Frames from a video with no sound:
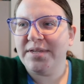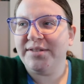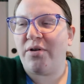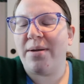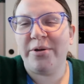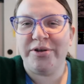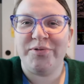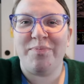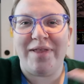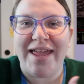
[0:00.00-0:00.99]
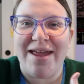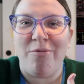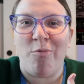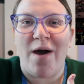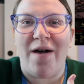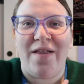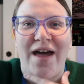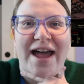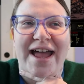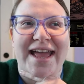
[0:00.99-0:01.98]
So I'm going to play it while
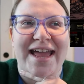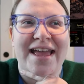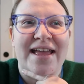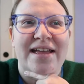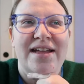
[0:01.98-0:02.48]
I